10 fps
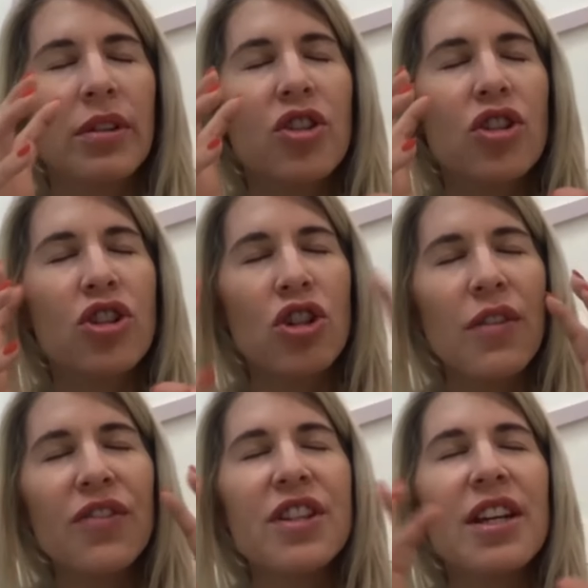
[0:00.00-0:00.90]

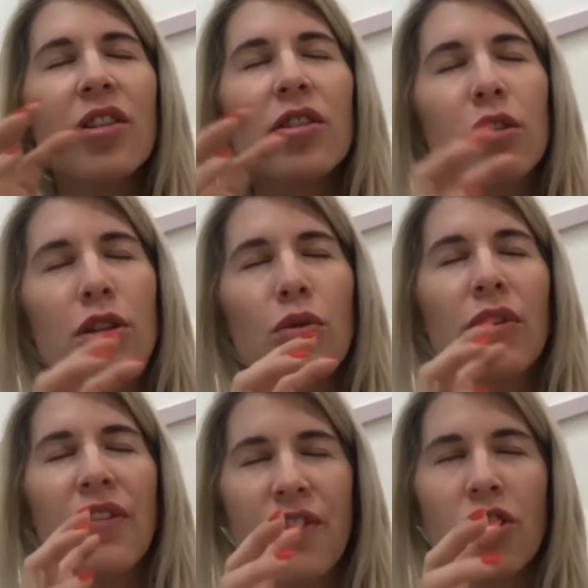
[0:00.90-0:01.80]
shift in our glute
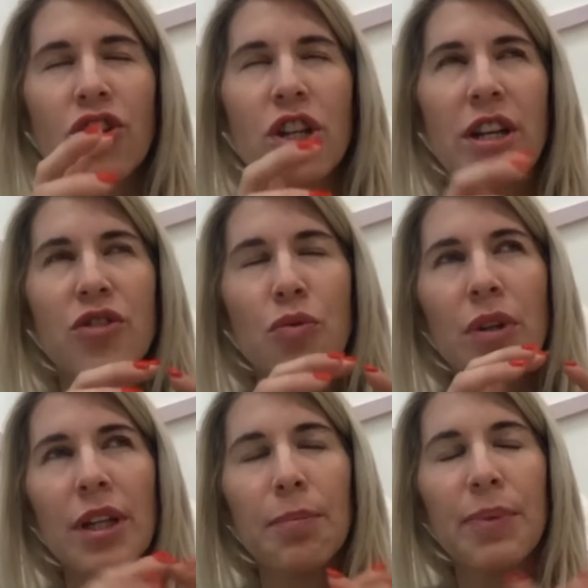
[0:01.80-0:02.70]
function is really
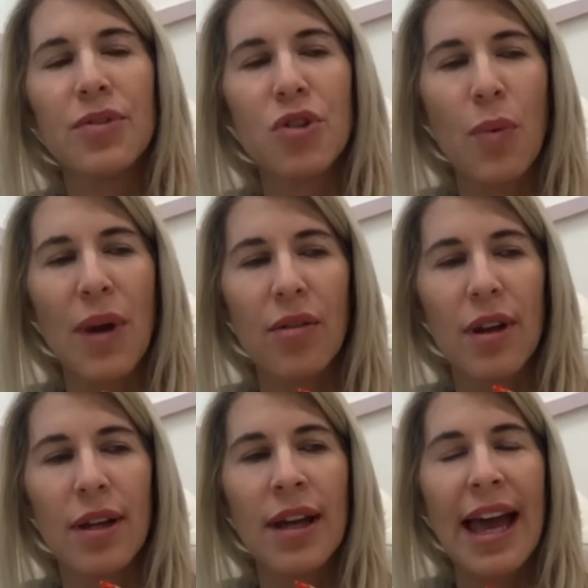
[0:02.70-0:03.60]
built around
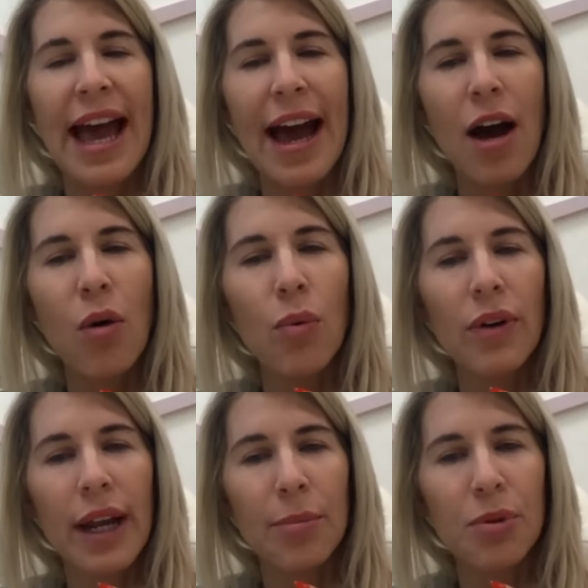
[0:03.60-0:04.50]
how we're
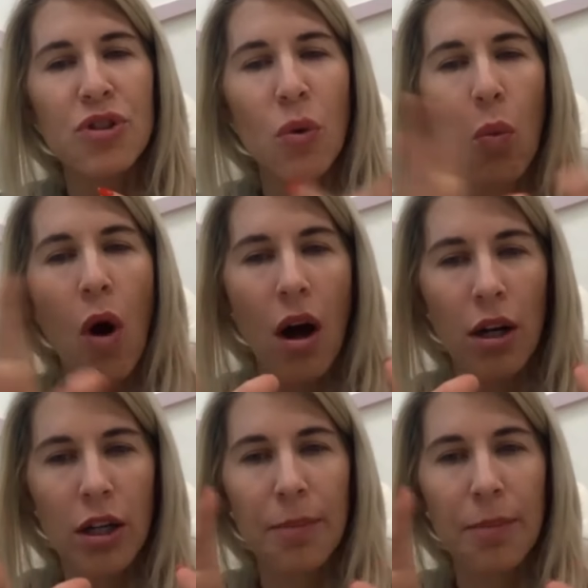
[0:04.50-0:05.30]
able to walk.